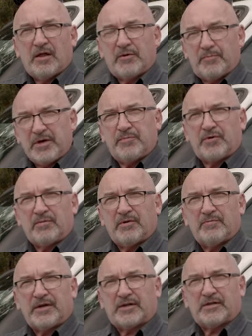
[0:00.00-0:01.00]
The big
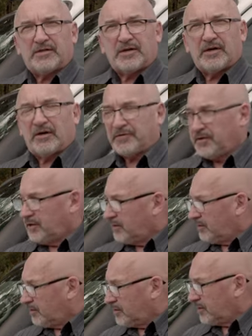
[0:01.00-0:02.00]
problem that I think
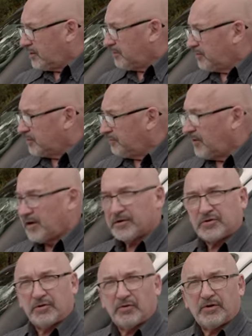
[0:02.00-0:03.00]
that Safari
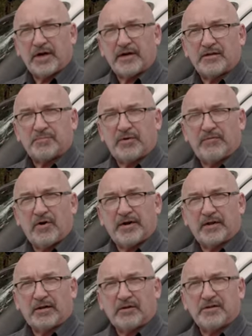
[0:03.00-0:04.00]
should look at is
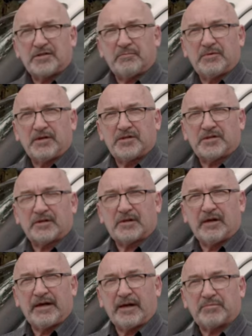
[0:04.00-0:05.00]
providing at least some decent
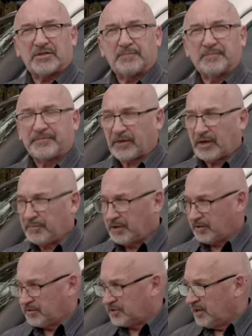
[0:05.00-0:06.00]
clamps,
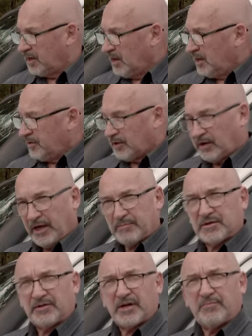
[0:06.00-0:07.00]
because the
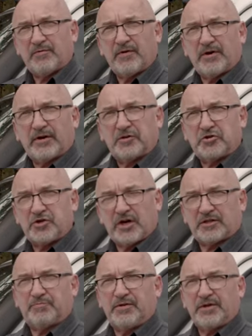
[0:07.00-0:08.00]
clamps that they provide are
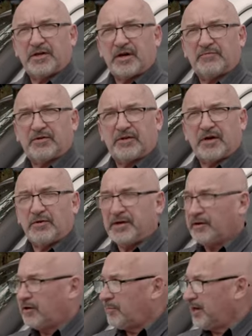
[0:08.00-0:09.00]
just big enough to go in,
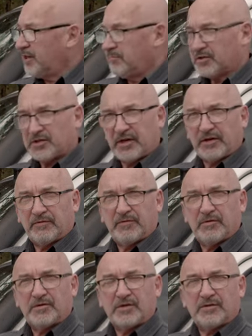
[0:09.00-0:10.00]
and I made the mistake of
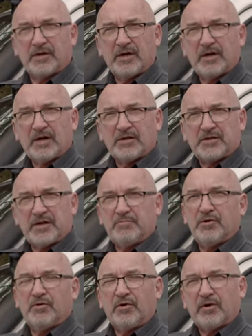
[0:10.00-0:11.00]
using the 10
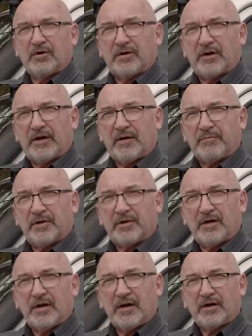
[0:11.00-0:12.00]
mil longer clamp in
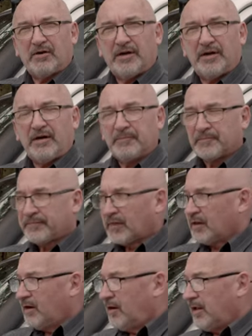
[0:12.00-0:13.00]
the air cleaner,
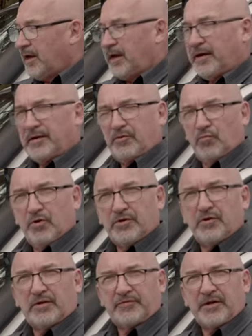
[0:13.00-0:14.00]
and it would
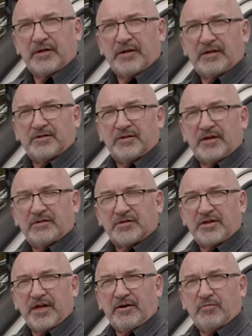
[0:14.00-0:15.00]
not then get the
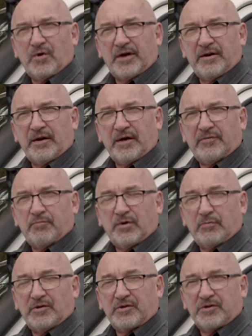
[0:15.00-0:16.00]
standard one, the
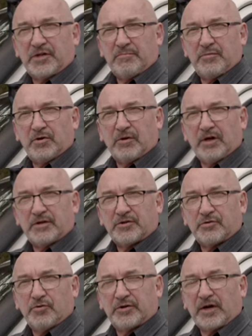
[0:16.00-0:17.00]
one which is 10 mil
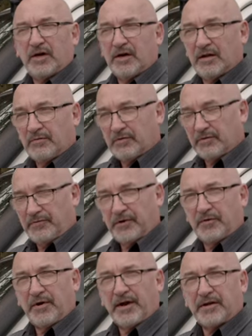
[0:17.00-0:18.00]
shorter, to fit
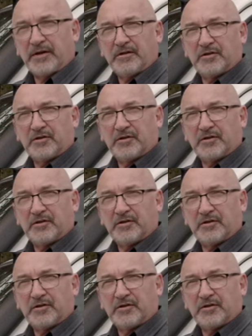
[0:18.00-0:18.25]
around here.